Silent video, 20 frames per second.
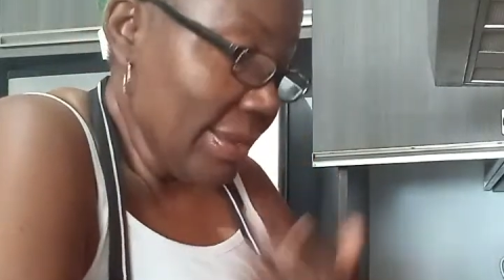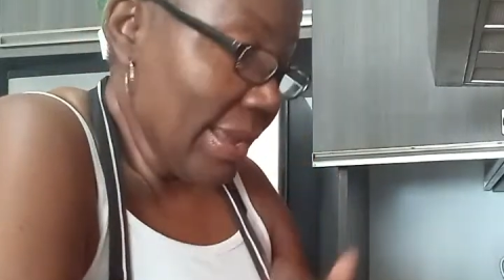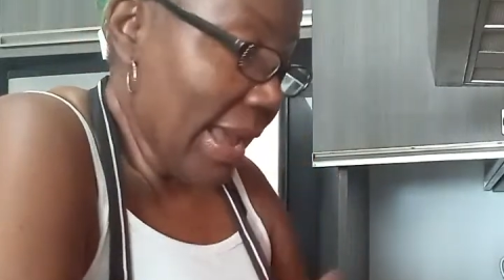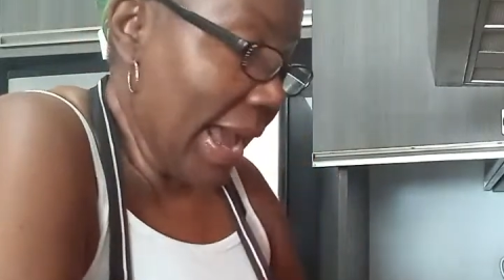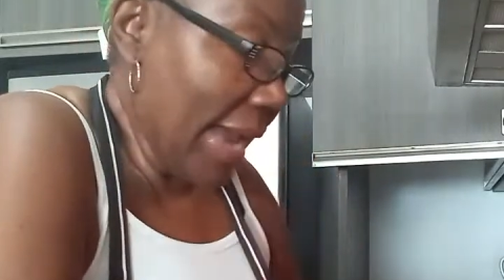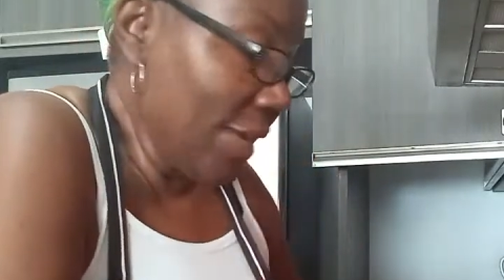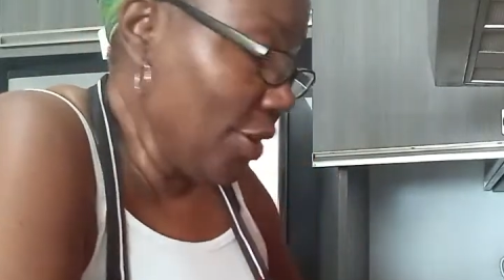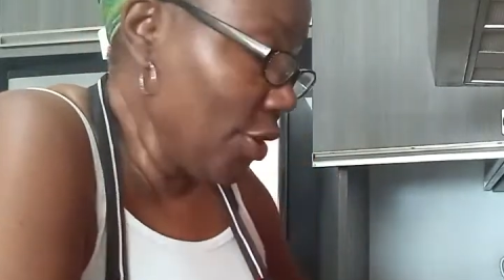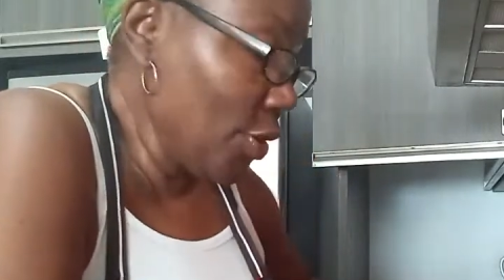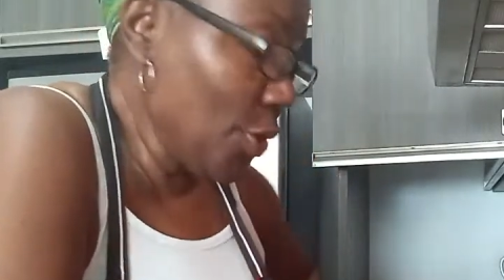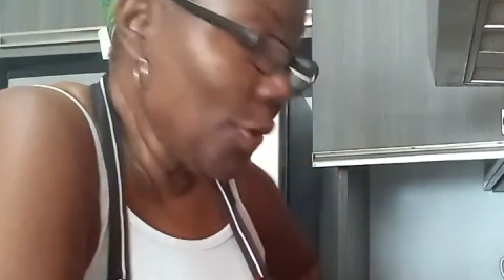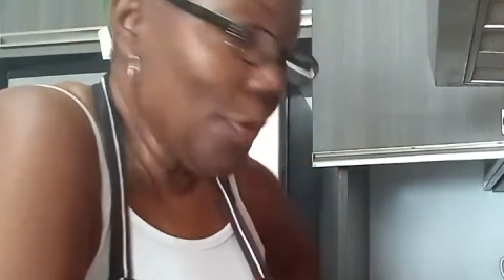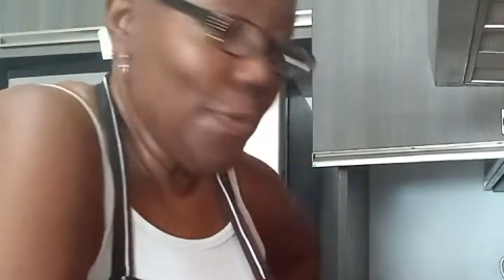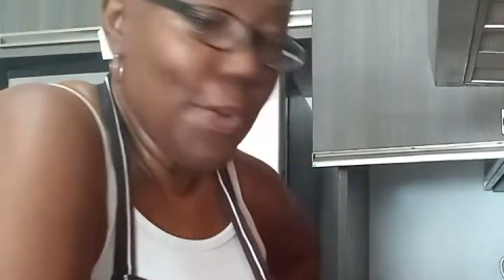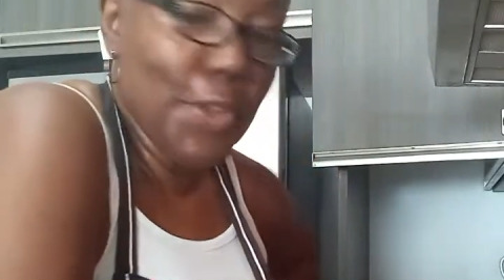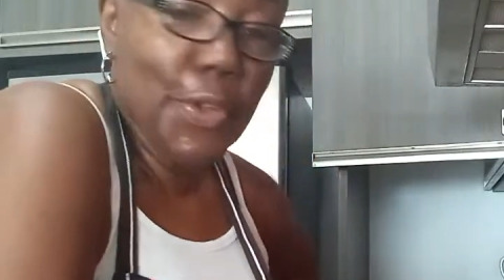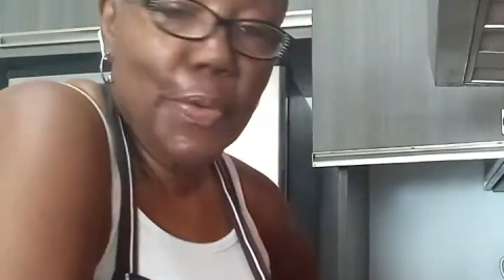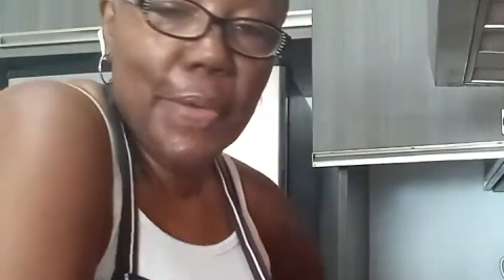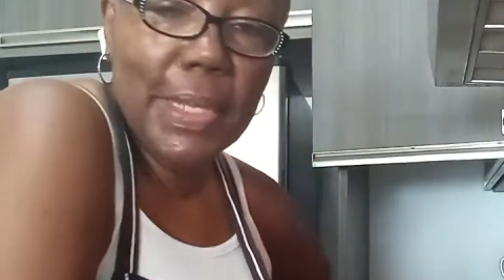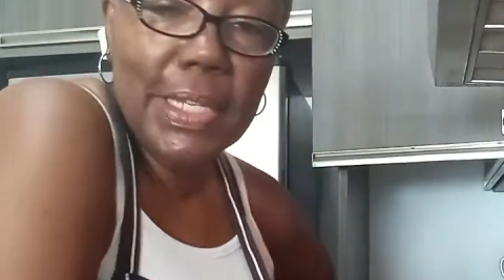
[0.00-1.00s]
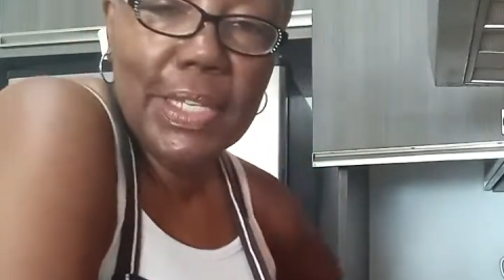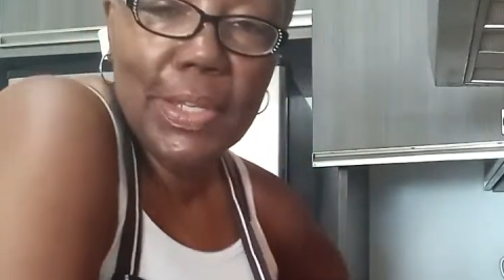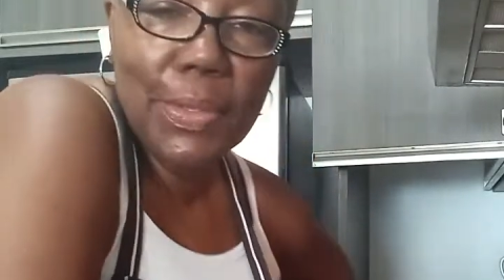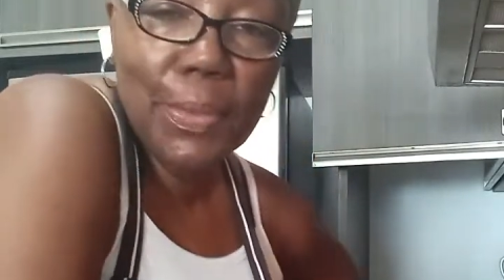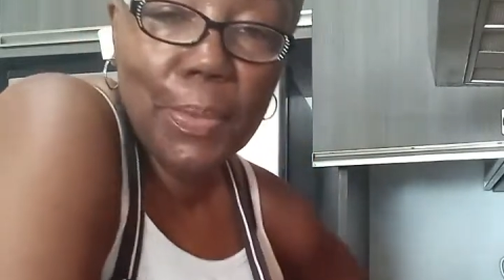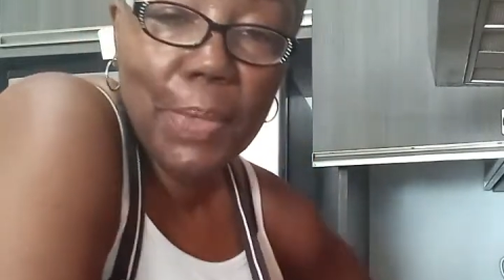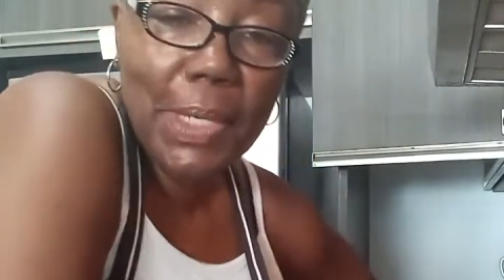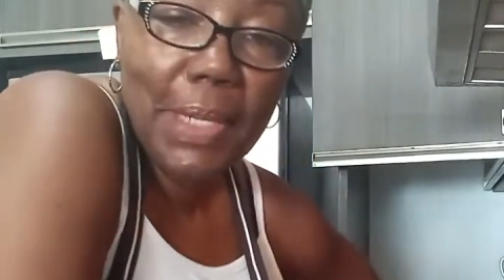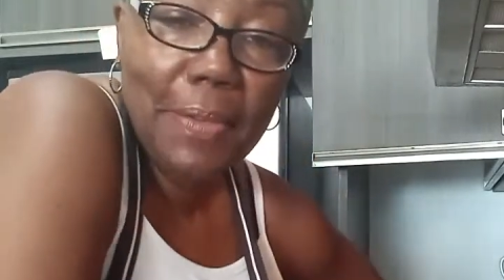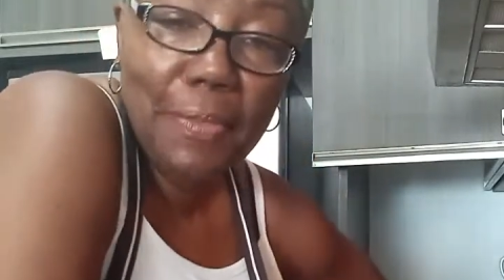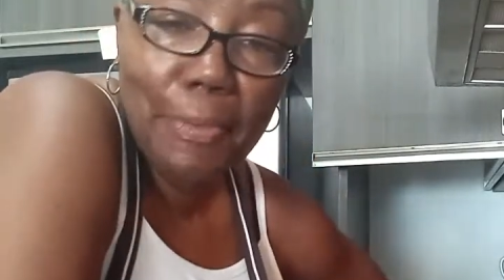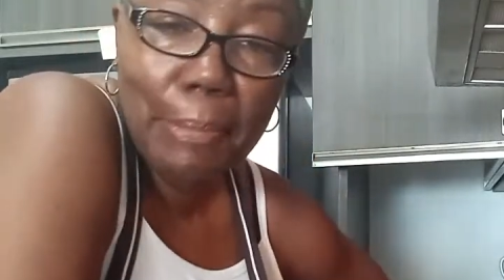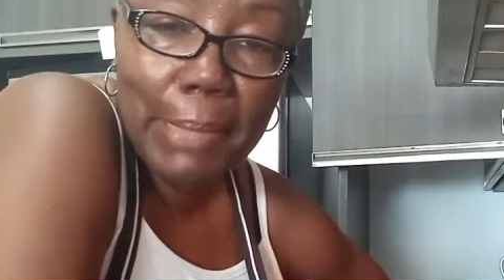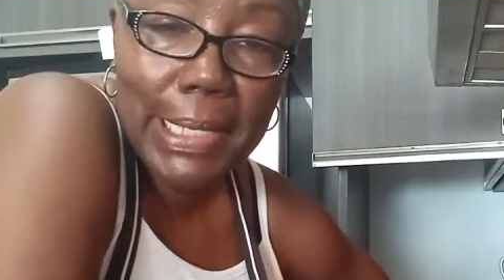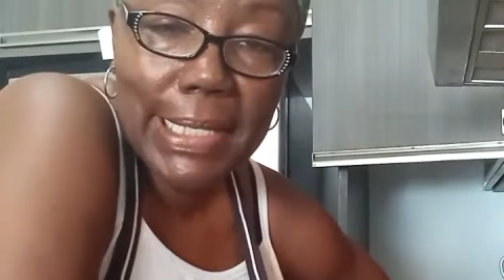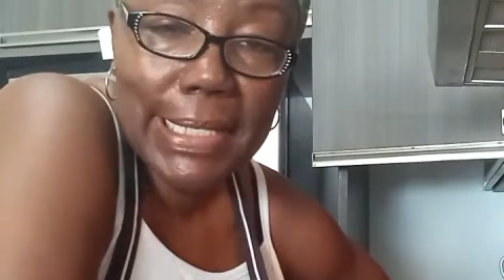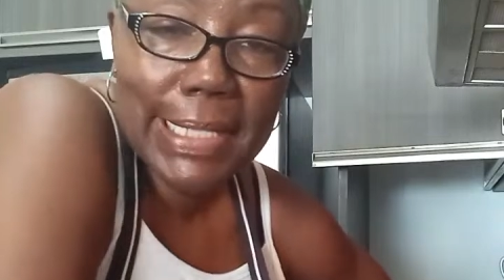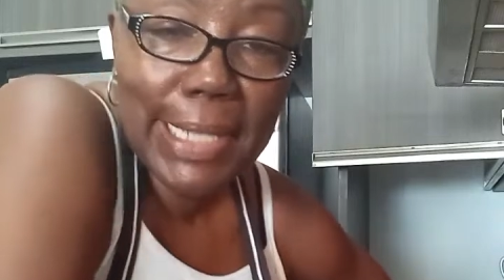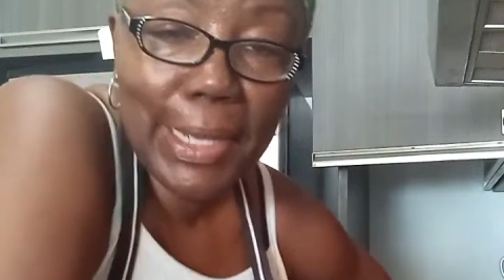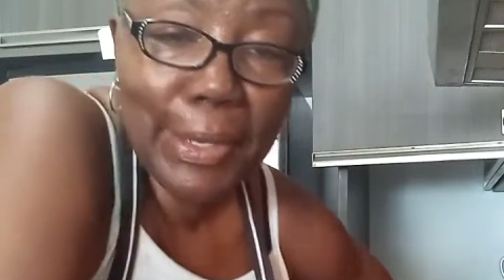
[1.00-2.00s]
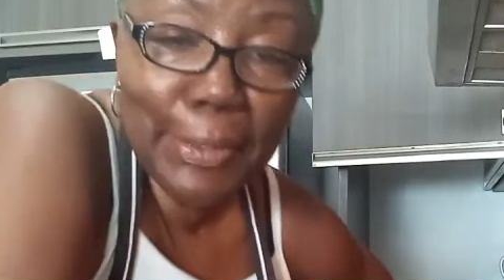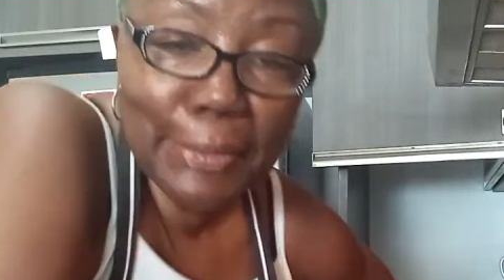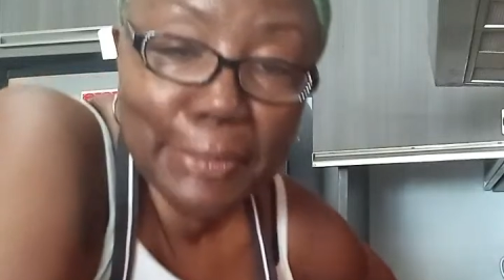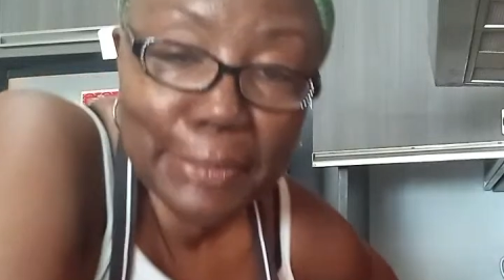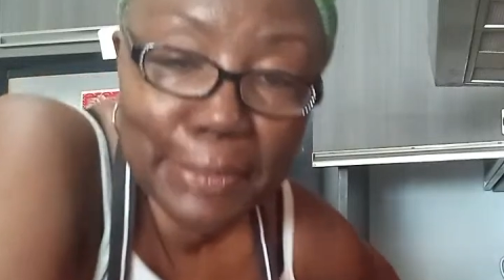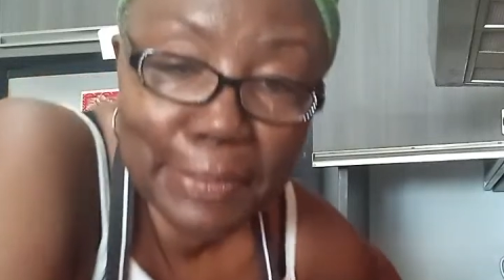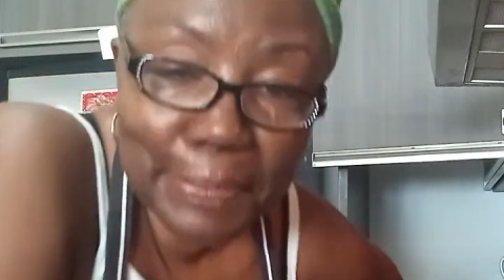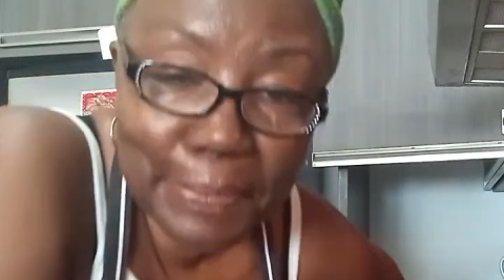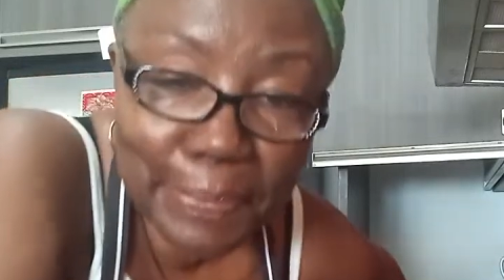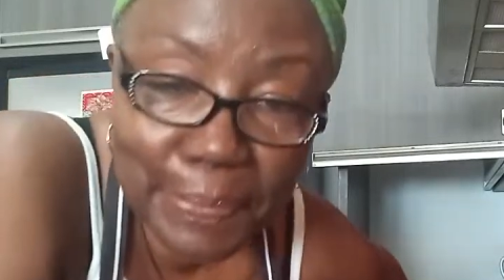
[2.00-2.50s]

I don't cook for the rest of the week for myself.